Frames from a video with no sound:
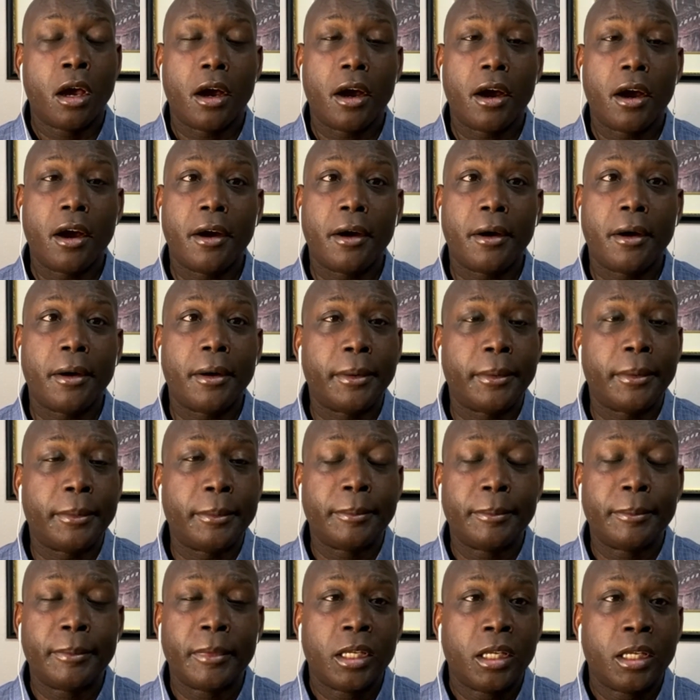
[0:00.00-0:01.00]

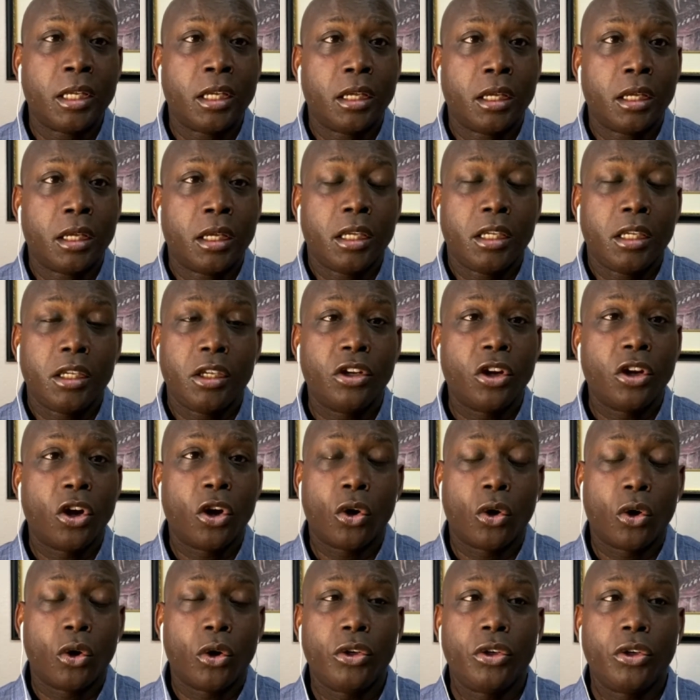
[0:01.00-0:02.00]
You
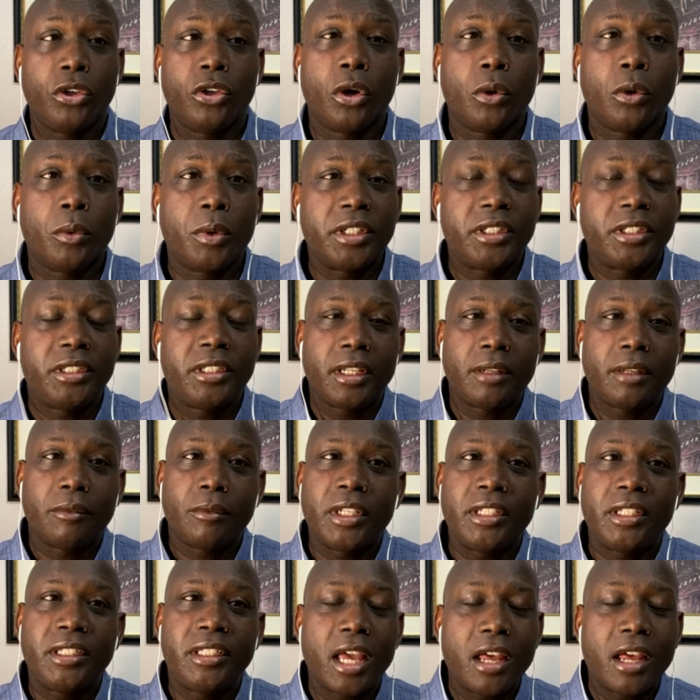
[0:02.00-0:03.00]
know,
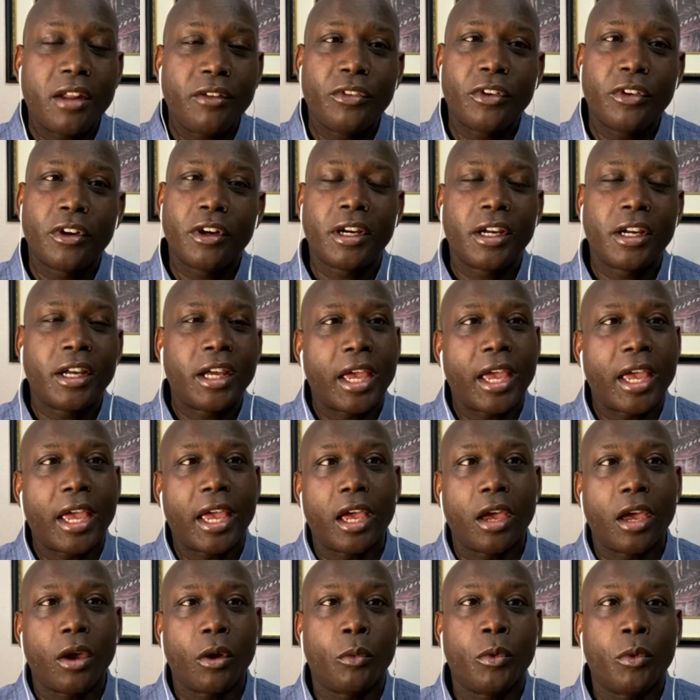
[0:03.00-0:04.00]
with Denver,
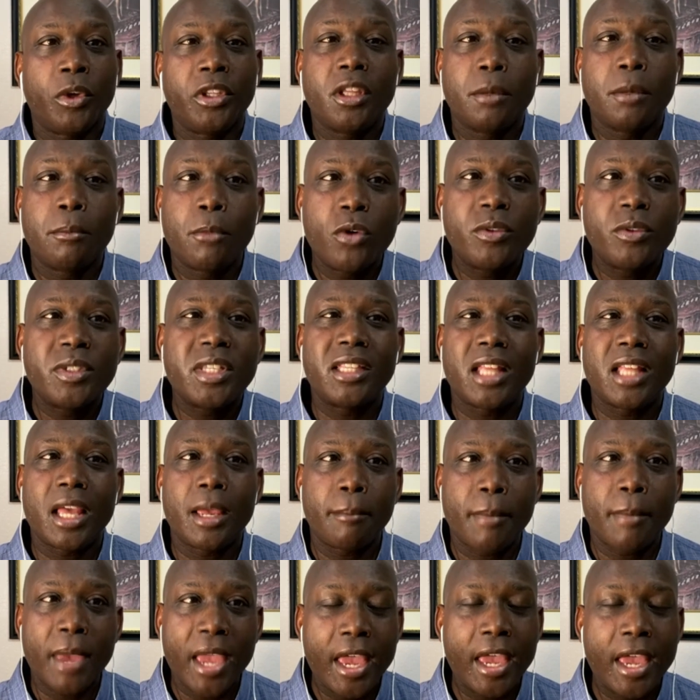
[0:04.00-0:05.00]
with the moves that they
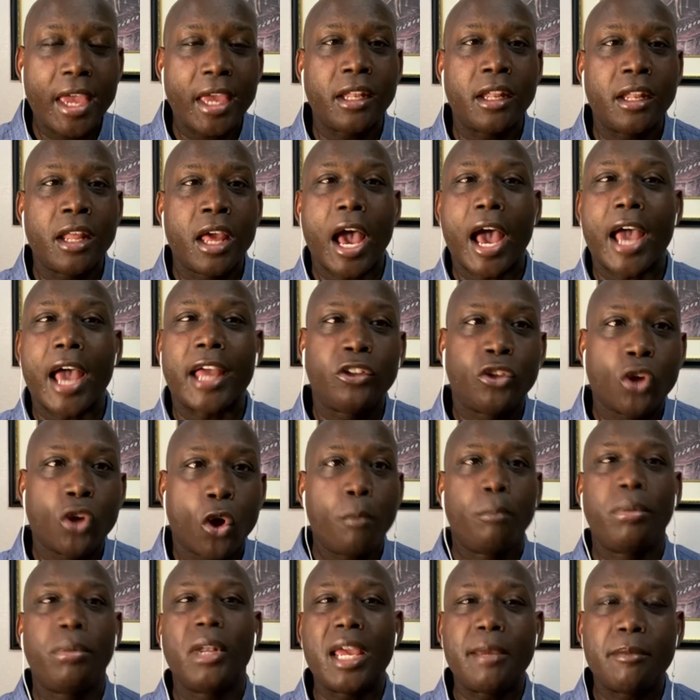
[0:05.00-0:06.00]
made, I
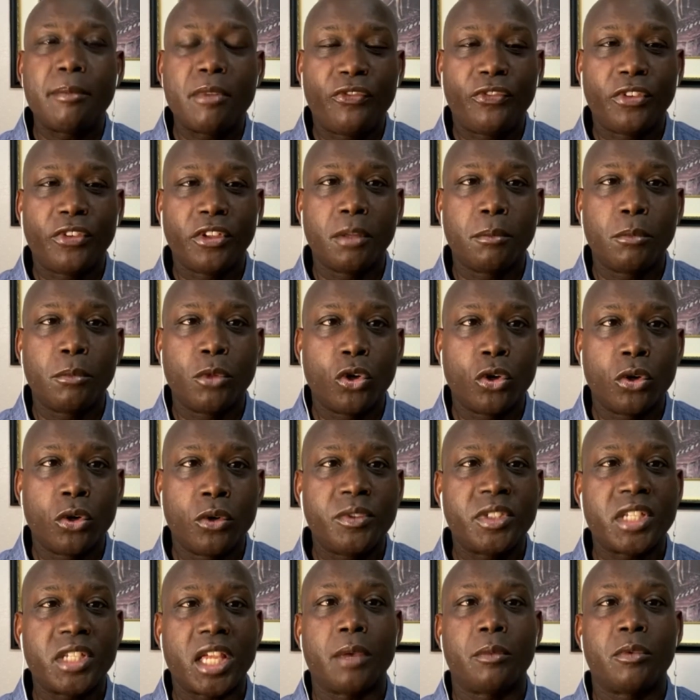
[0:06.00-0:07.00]
don't blame them for the
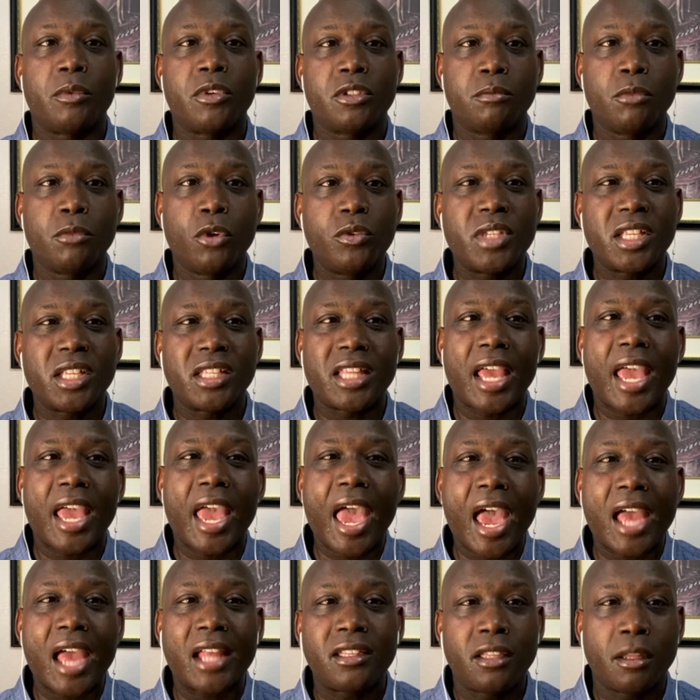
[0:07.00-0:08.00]
moves. It was moves that they
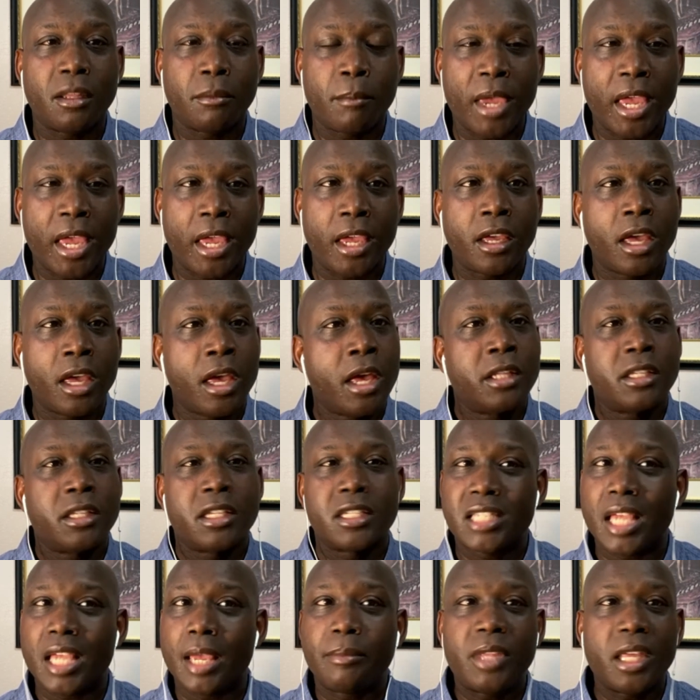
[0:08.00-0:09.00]
had to make. The
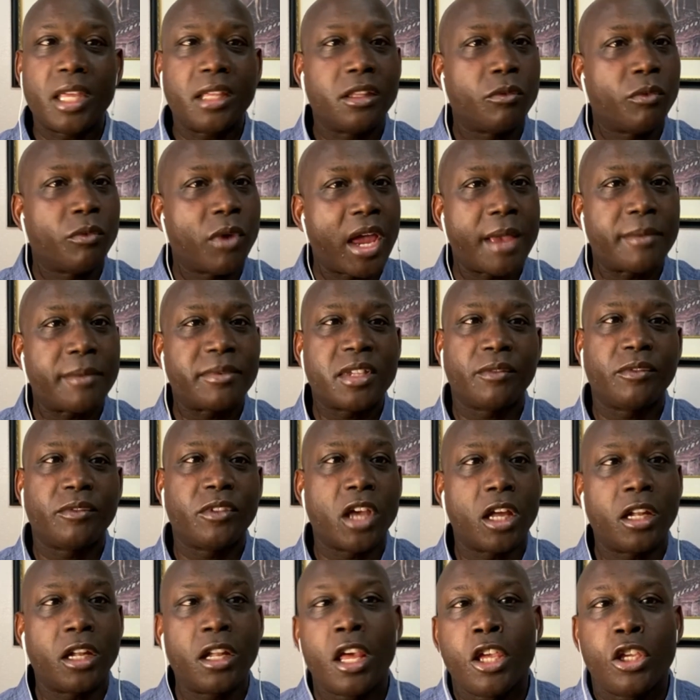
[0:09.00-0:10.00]
same thing the Rams have
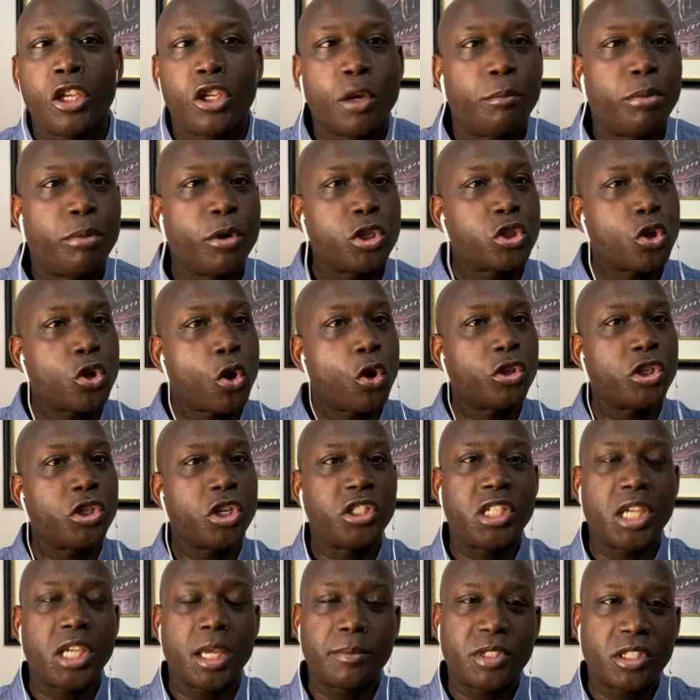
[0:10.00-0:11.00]
done. You push all your
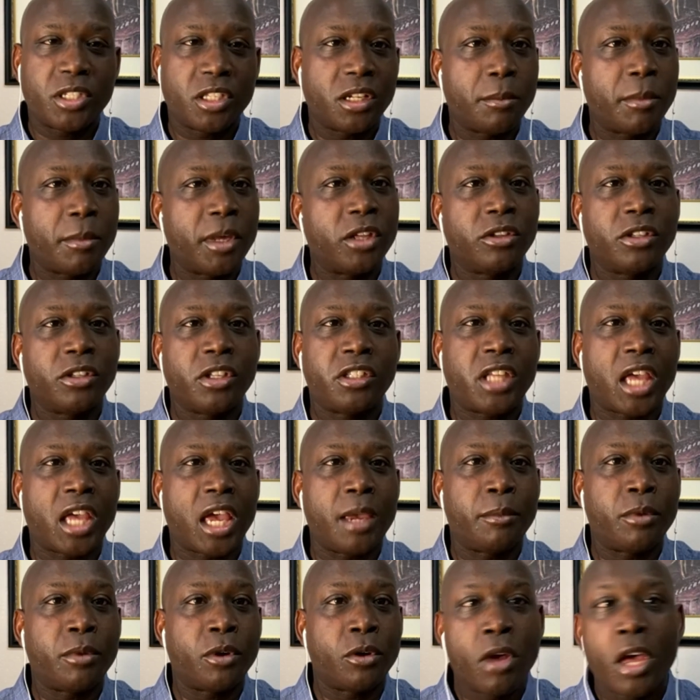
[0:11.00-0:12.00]
chips to the middle of the
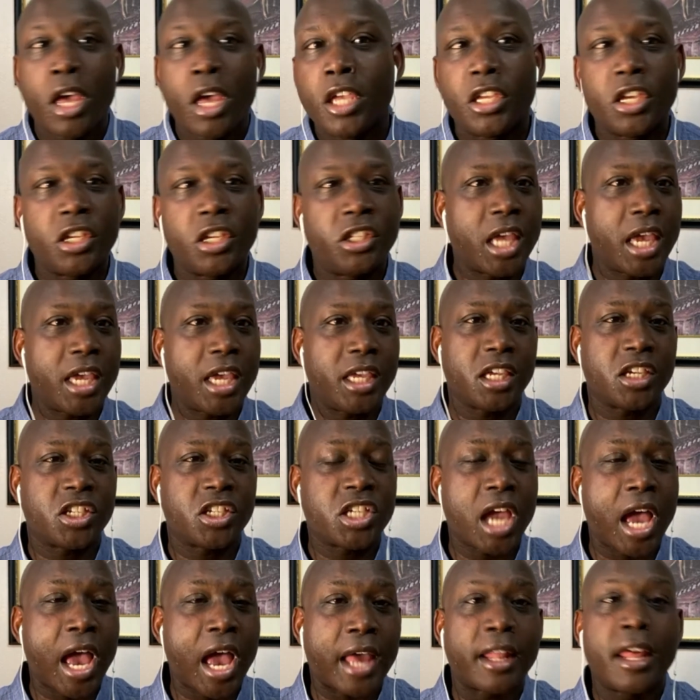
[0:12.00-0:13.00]
table. You take your
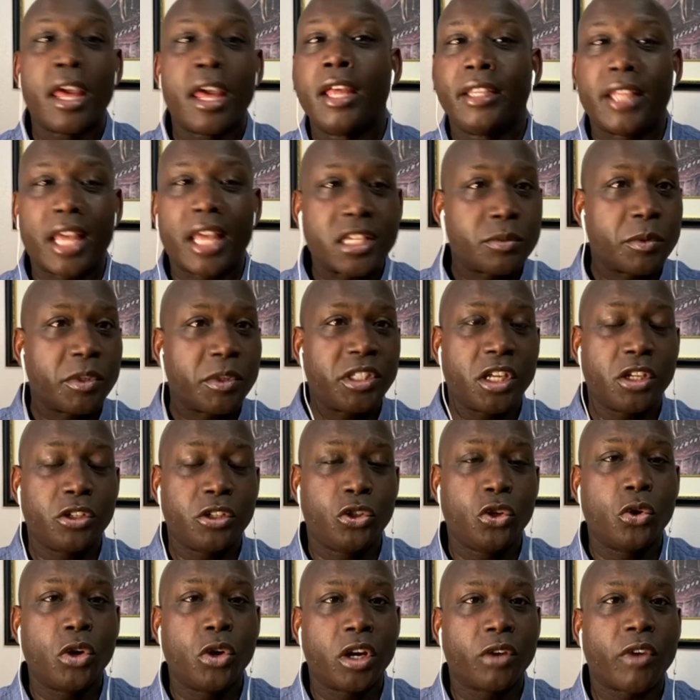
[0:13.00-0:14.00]
shot. That's what they're
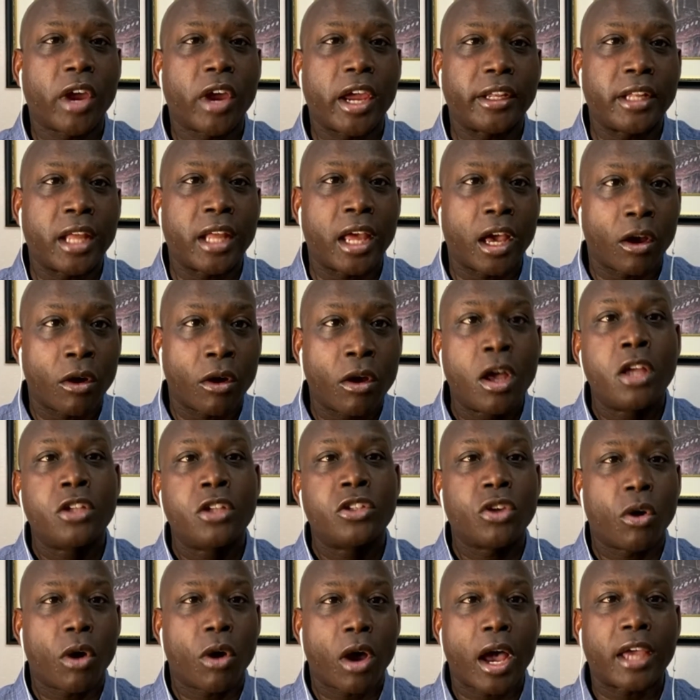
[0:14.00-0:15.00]
doing right now.
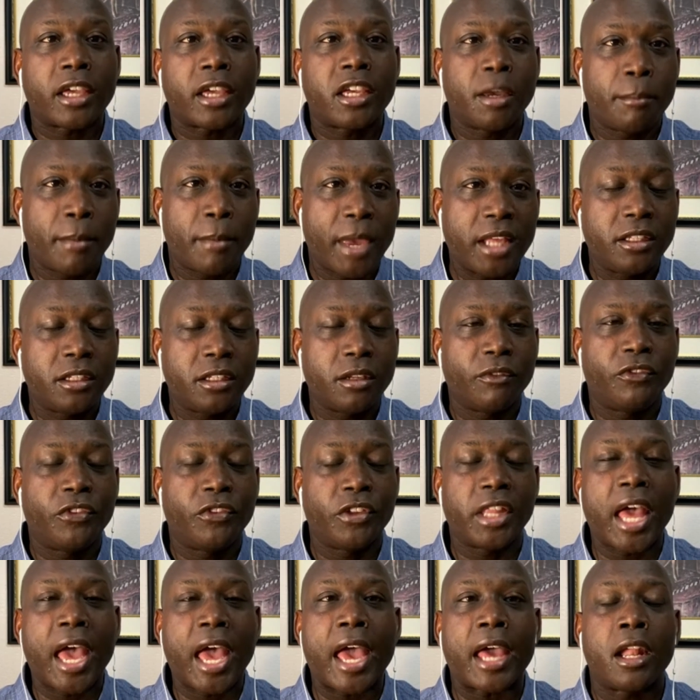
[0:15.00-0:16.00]
So I commend them for
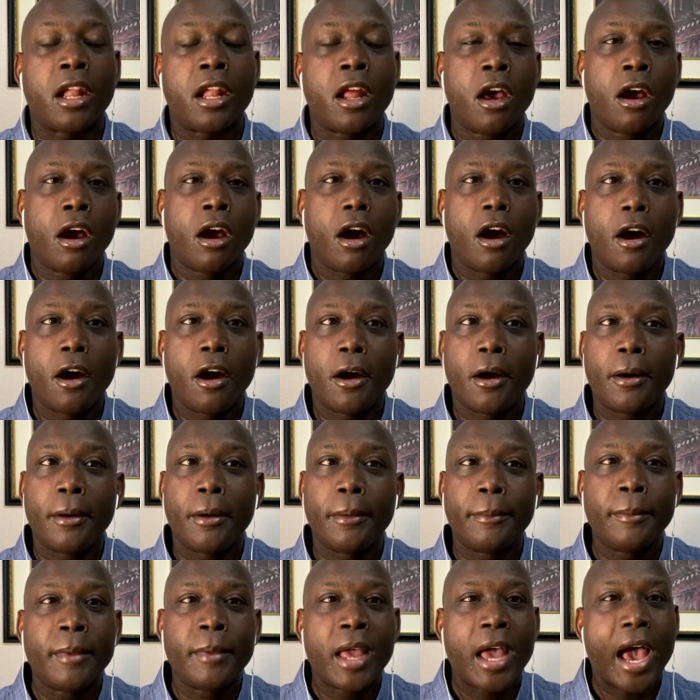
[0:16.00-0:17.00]
that.
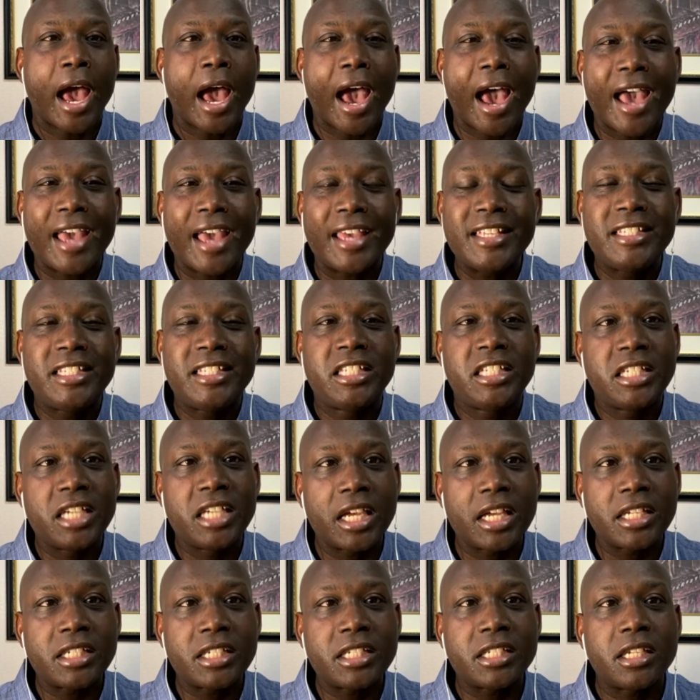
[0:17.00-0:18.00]
I
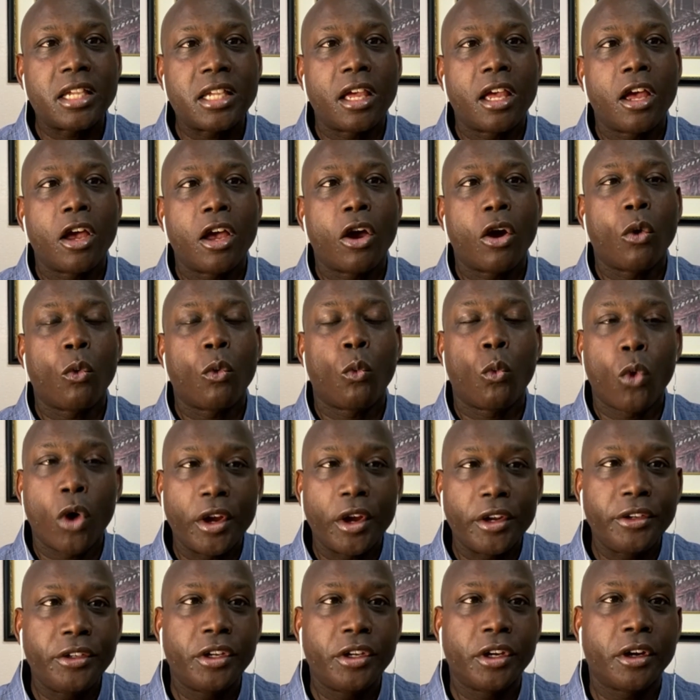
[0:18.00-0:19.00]
just
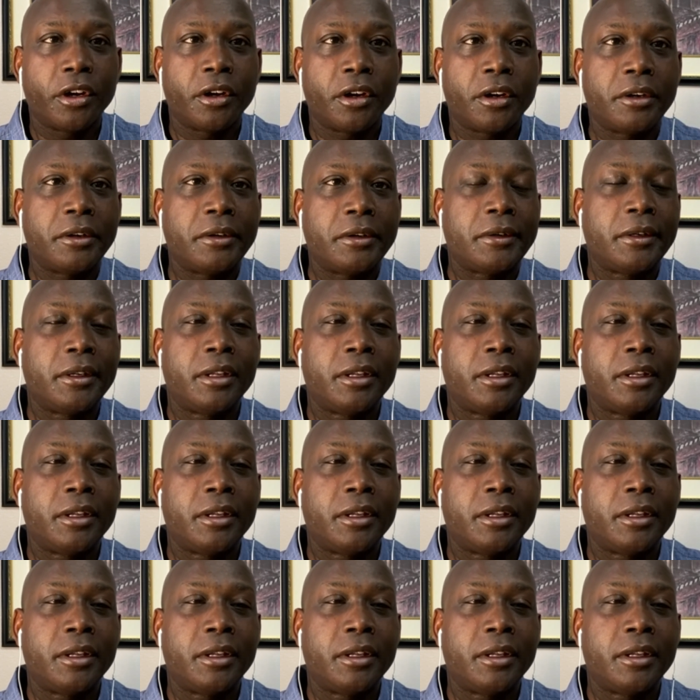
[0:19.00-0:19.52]
wonder.